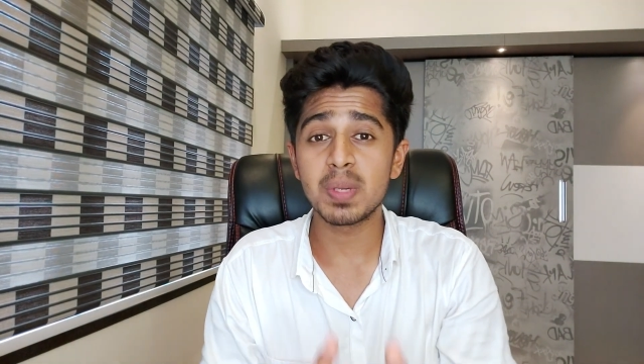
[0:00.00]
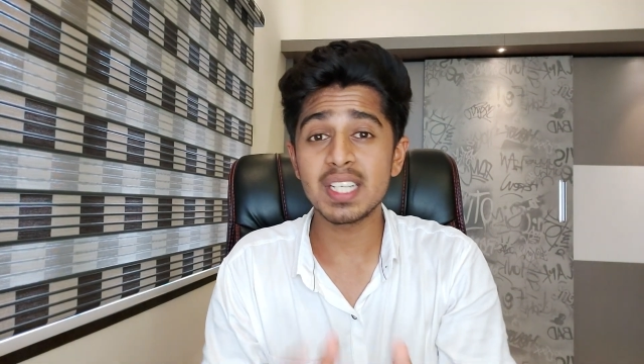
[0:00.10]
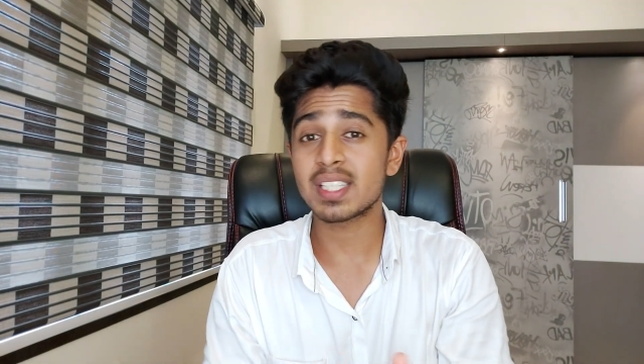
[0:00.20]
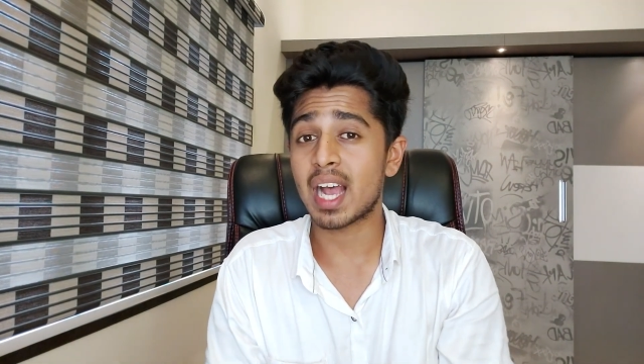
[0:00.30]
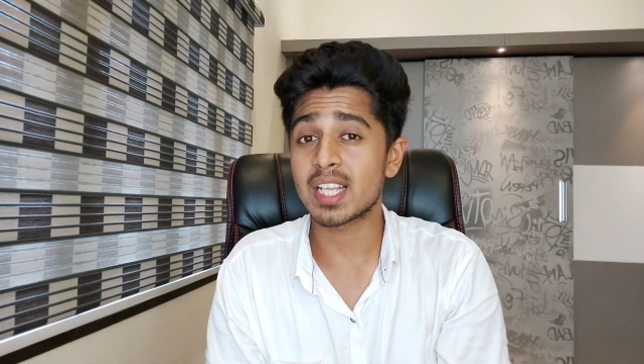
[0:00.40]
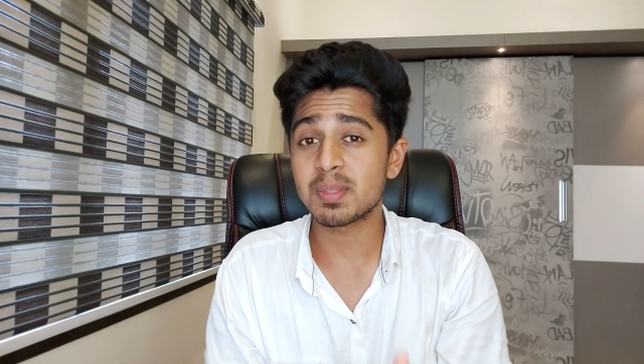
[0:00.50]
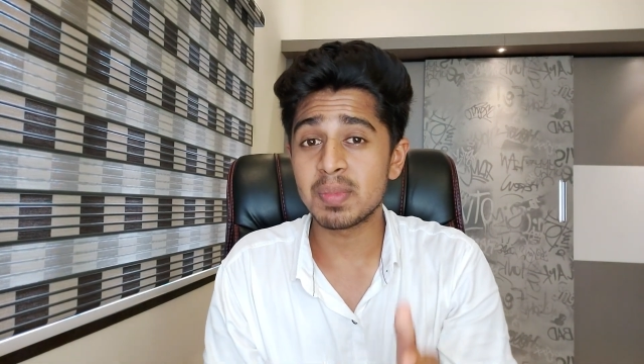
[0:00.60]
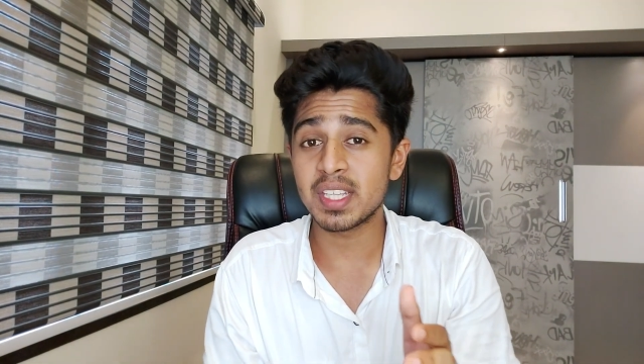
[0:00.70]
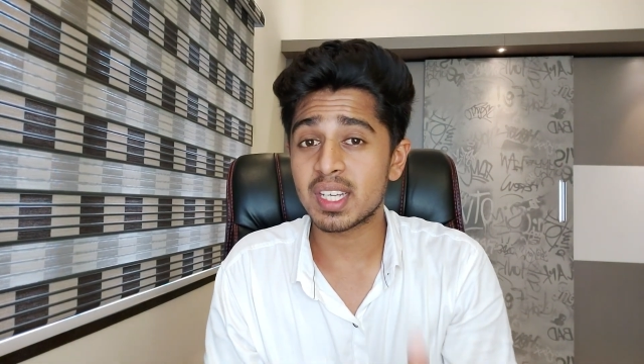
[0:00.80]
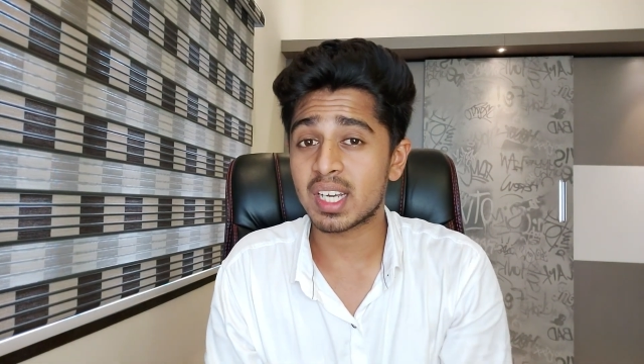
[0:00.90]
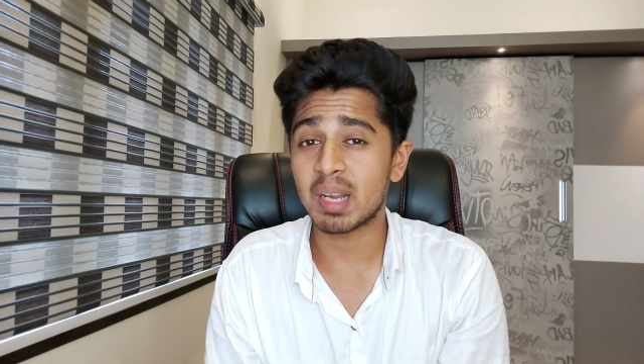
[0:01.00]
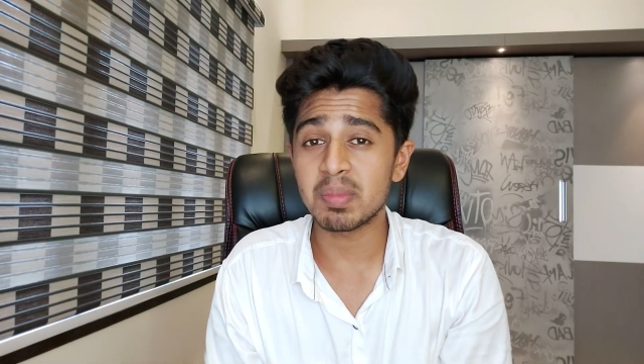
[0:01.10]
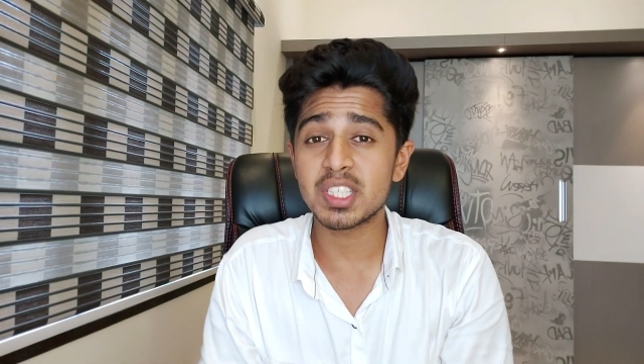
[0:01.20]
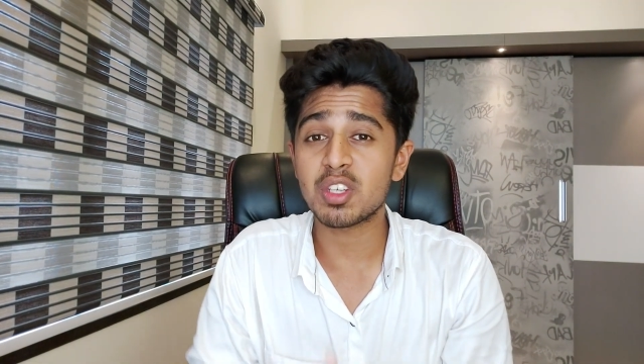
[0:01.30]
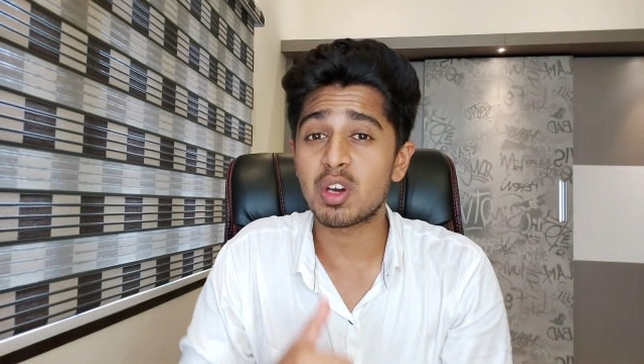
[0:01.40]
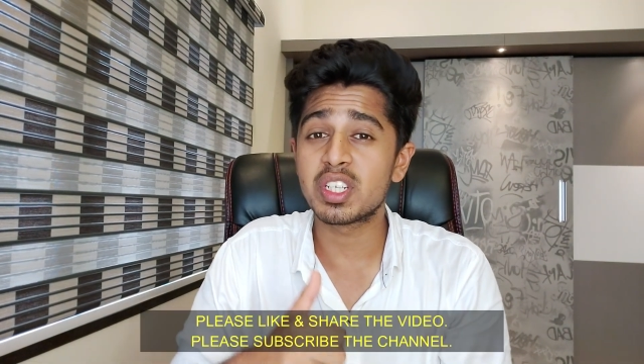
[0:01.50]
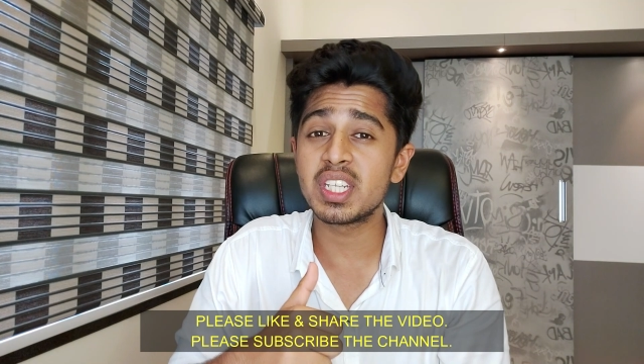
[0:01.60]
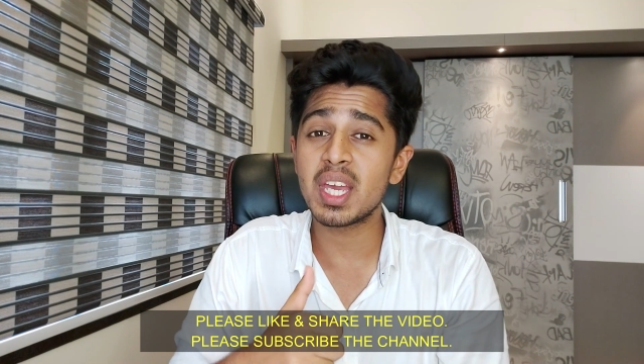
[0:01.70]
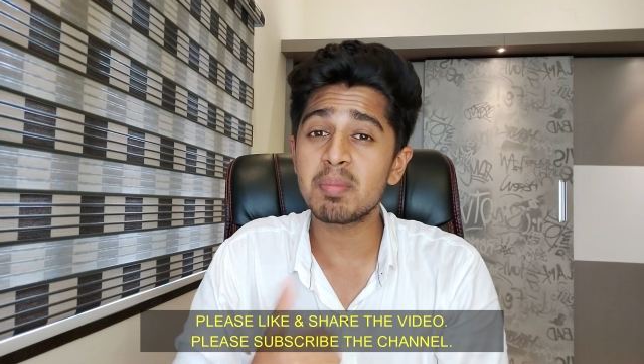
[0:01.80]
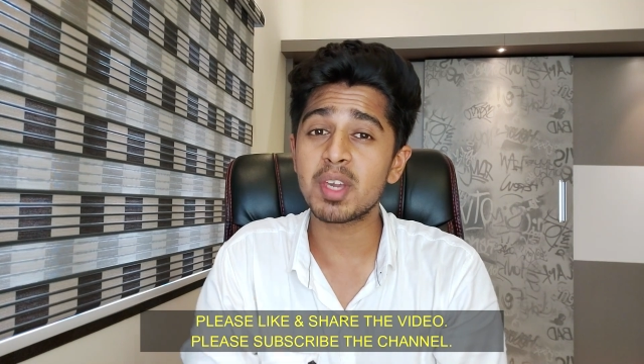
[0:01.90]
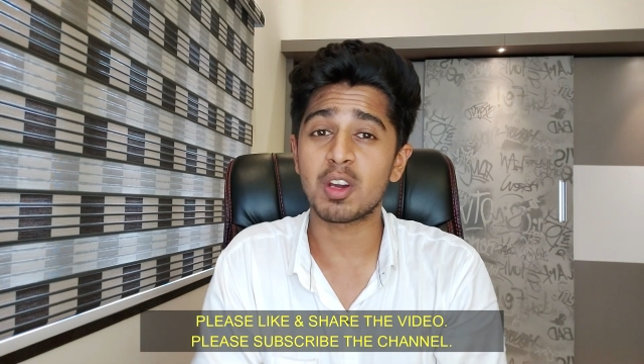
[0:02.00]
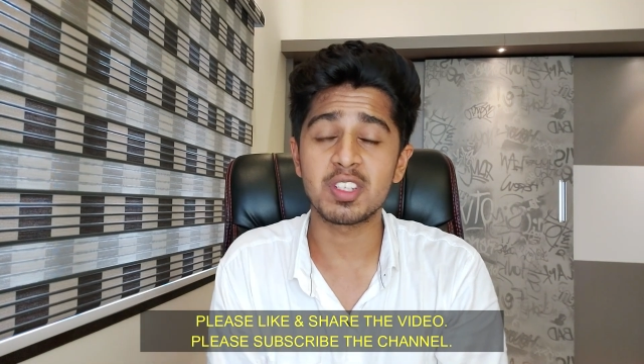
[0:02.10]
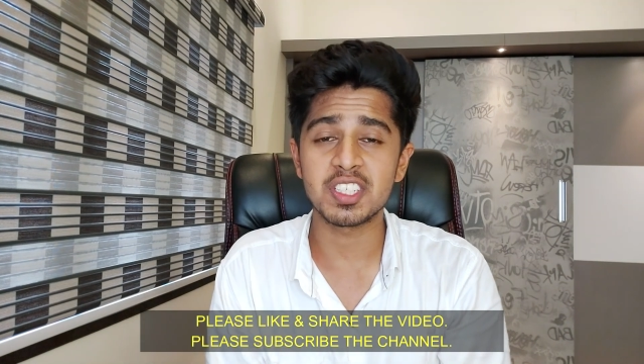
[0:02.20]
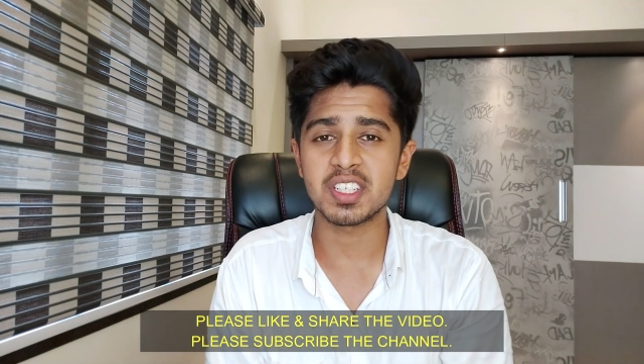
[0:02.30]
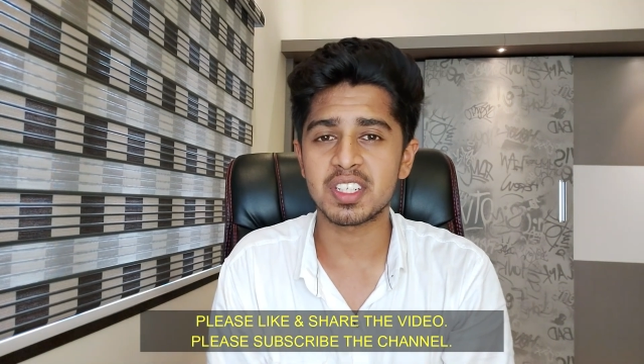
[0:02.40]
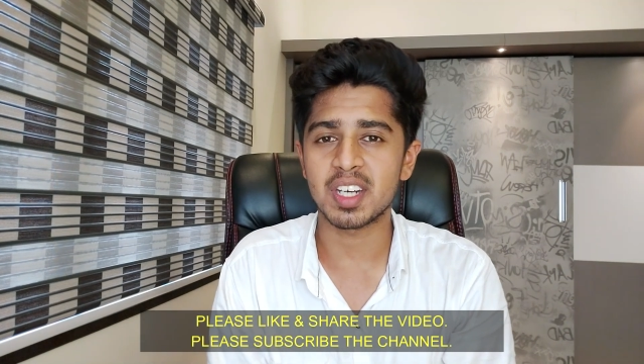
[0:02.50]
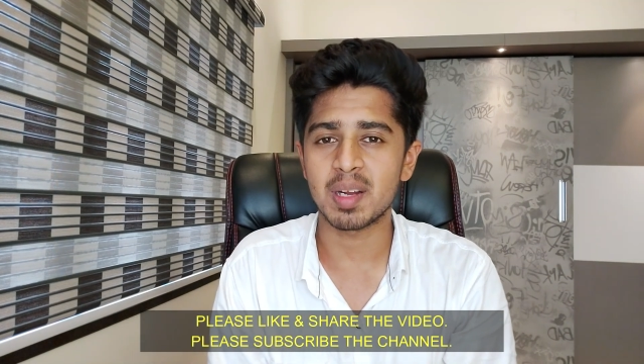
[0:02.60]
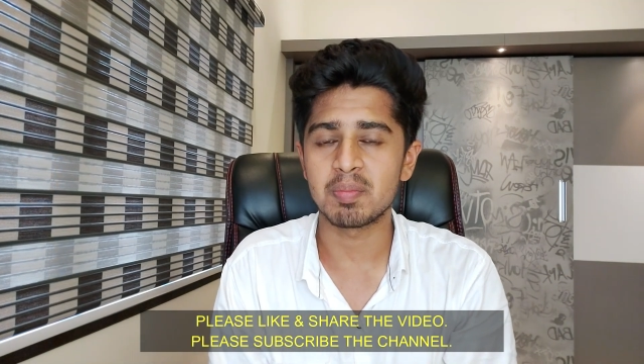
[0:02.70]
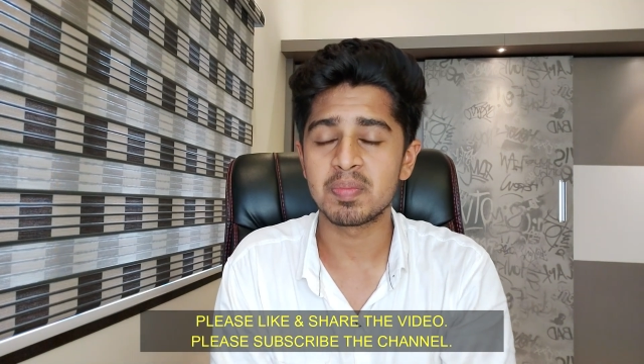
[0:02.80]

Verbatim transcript: please ask me in the comments or DM me on Instagram.